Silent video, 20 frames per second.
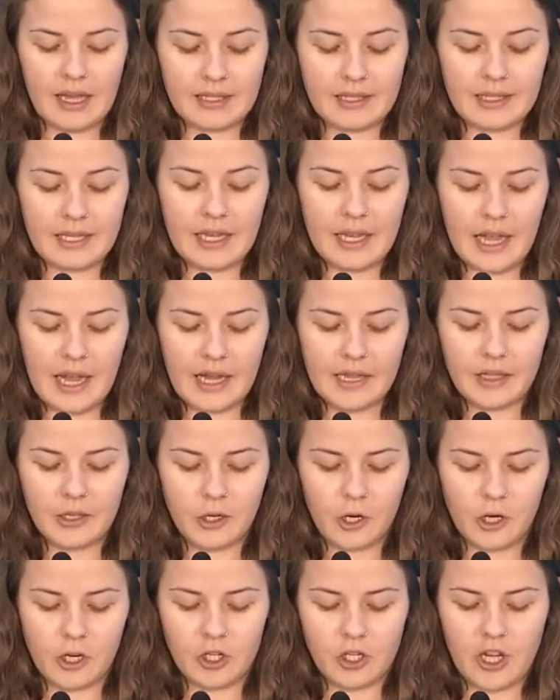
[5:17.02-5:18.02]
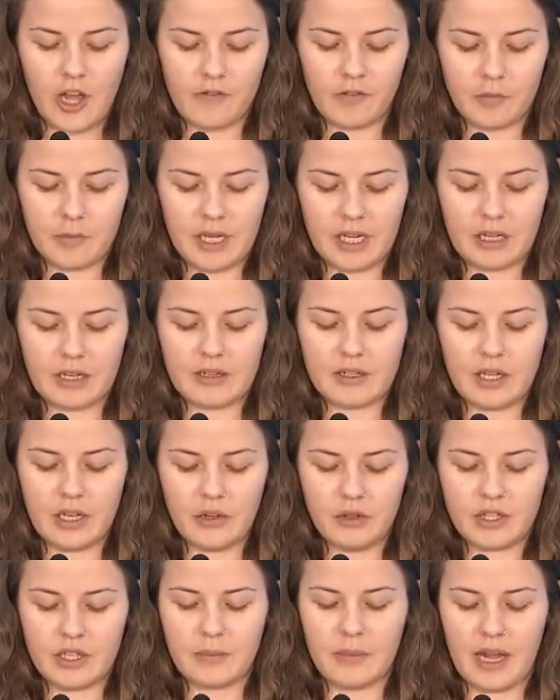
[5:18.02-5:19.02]
as he and the Turkish government
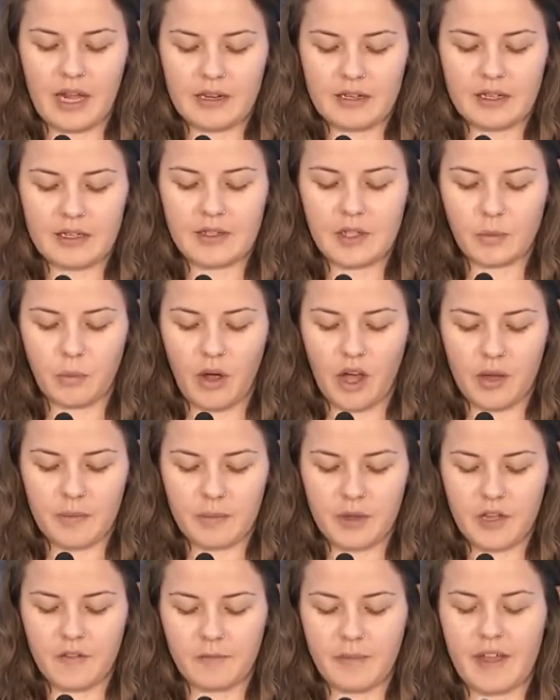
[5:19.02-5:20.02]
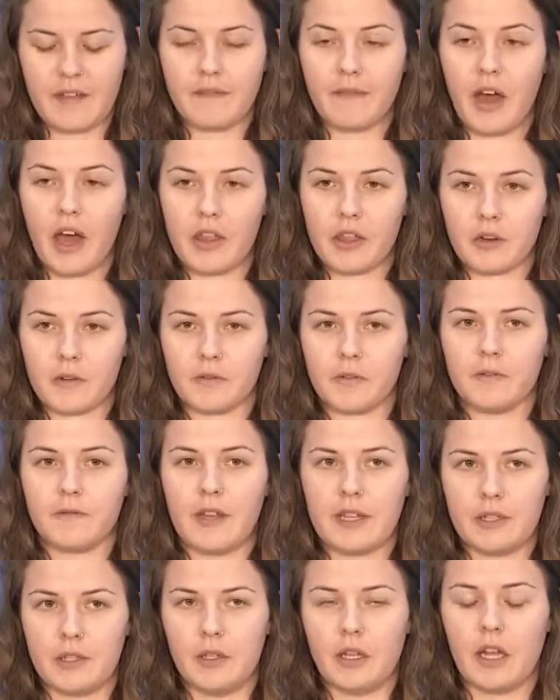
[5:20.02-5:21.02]
continue to demand a swap of my father for
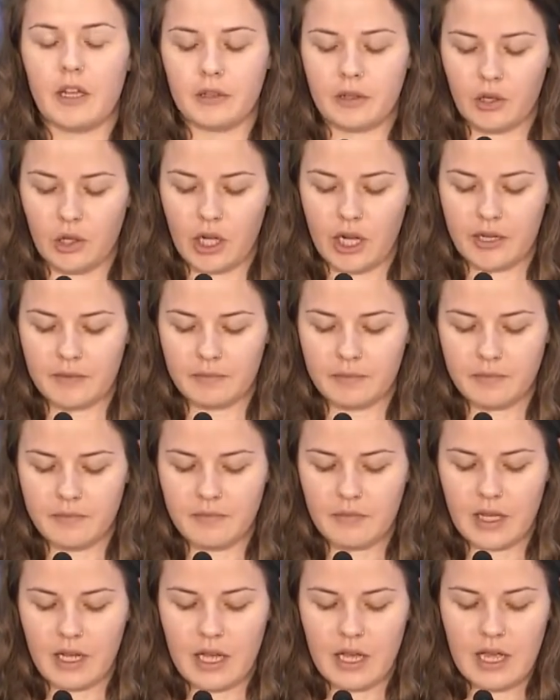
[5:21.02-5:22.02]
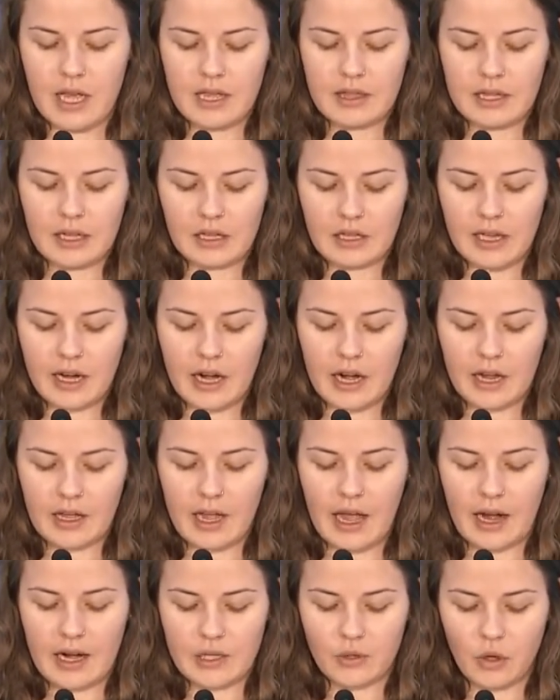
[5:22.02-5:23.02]
Fethullah Gulen, the
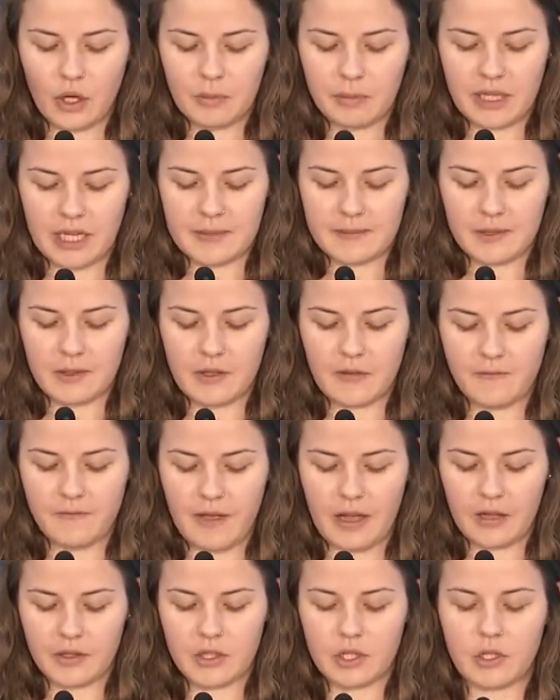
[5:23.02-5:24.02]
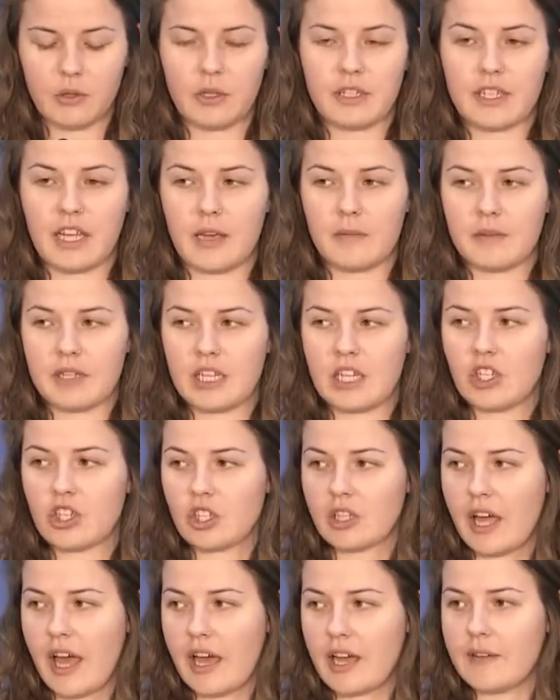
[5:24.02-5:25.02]
cleric Erdogan blames for the failed coup attempt in
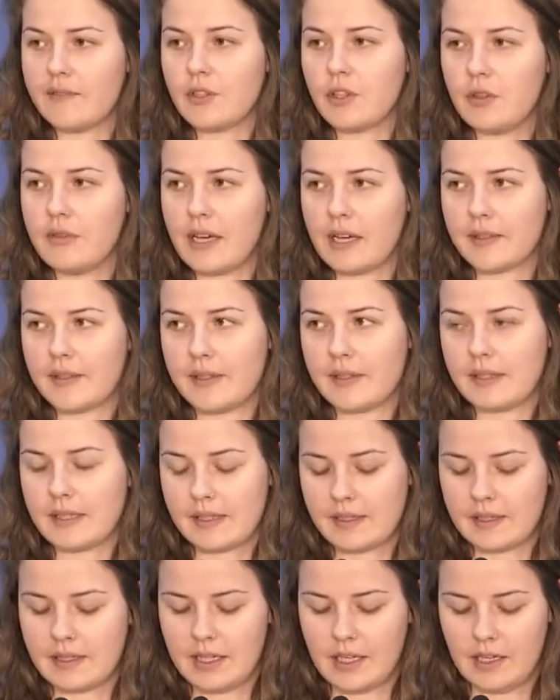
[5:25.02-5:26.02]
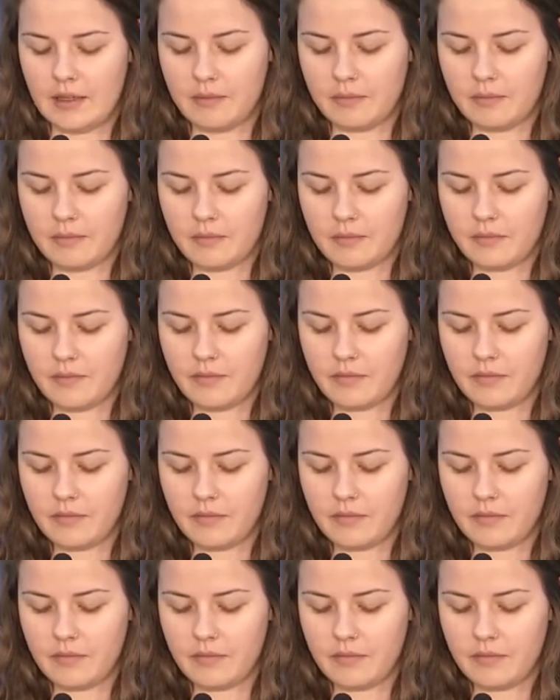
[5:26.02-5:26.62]
July of 2016.